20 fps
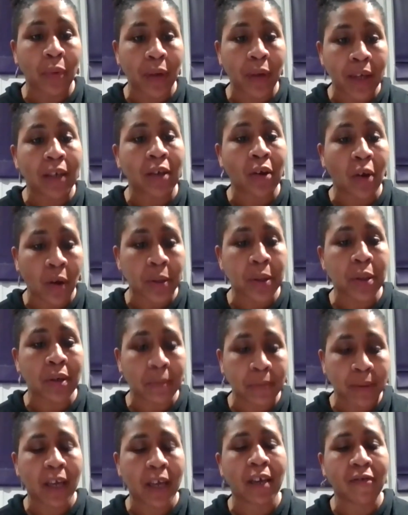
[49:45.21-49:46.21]
we can also
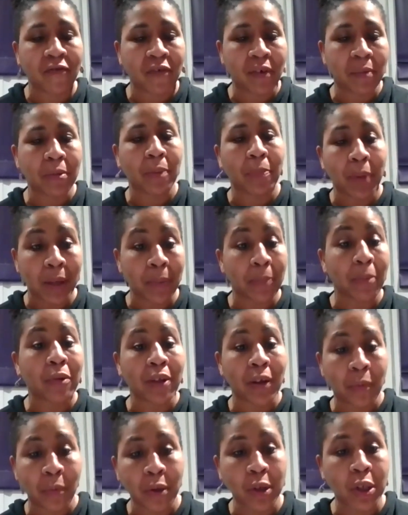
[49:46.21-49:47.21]
obtain from the people
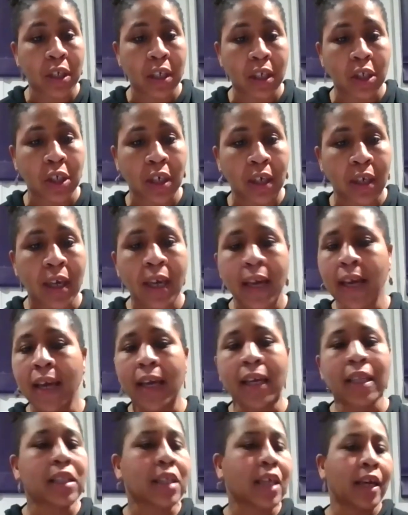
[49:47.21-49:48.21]
that we're teaching
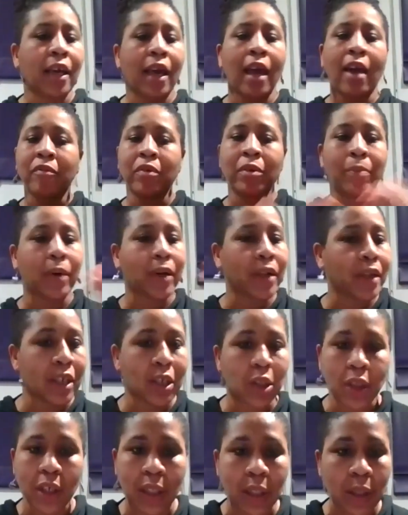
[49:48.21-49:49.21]
it's like everybody
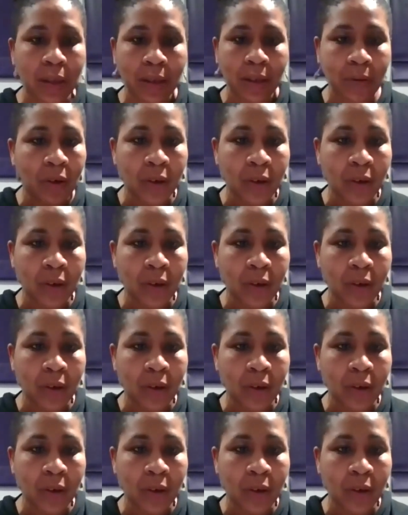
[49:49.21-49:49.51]
just